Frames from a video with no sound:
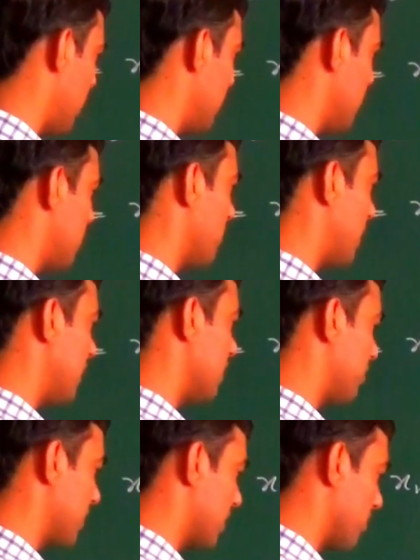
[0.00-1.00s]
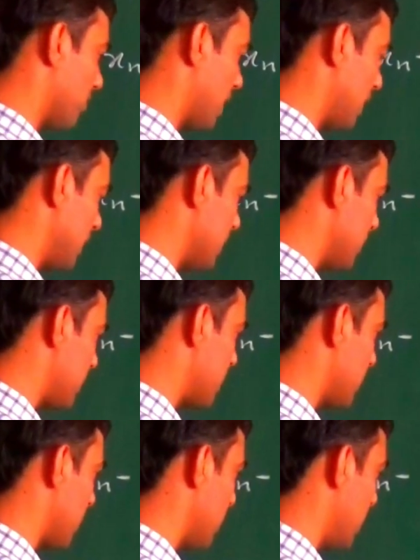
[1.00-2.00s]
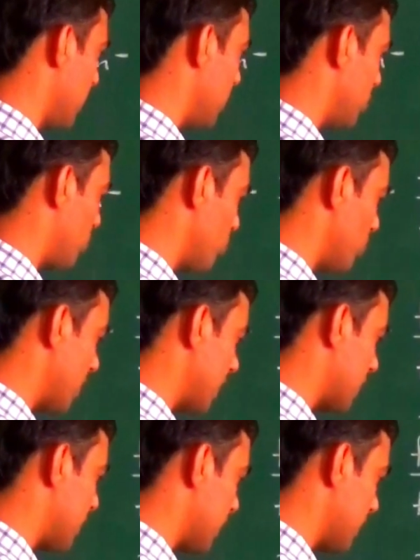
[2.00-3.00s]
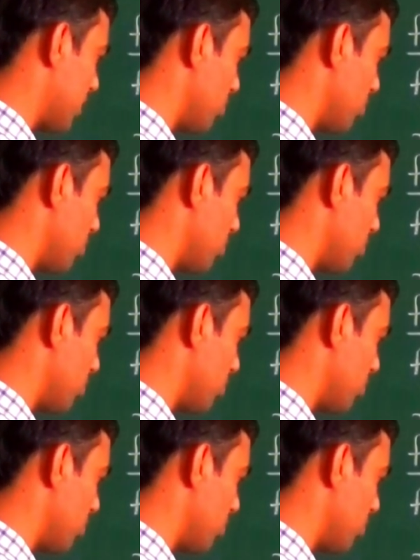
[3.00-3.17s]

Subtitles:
this minus become minus 2xn